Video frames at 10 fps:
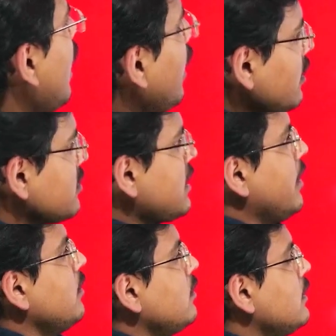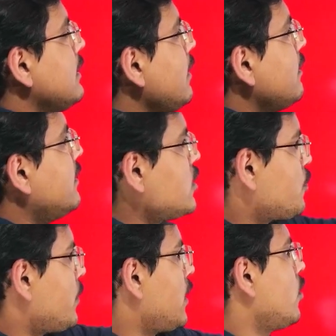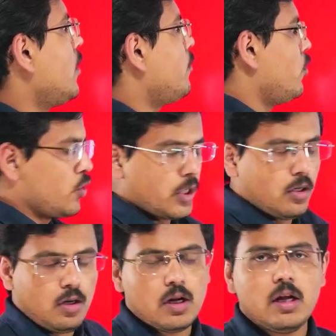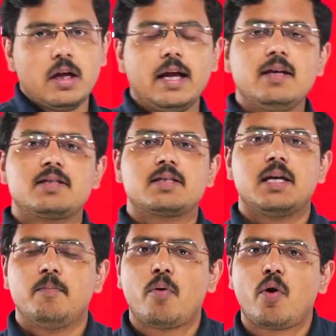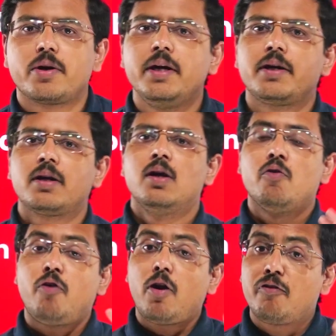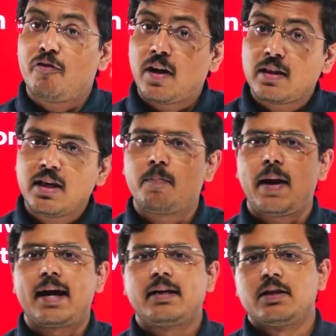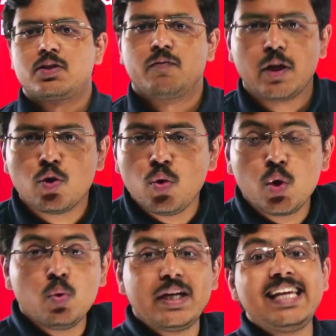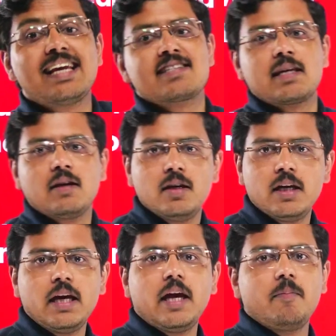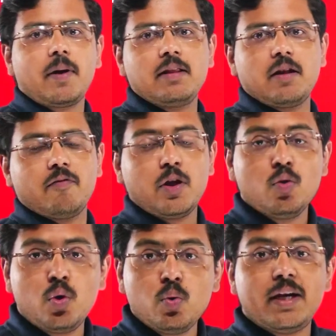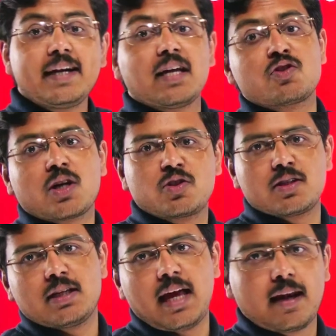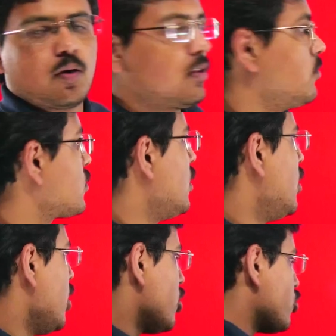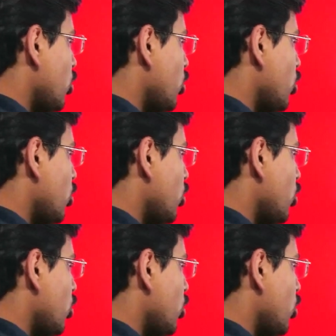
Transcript: understand that this particular portion is important for further practice when you will do DSA in Python, when you will do data structures and algorithms. So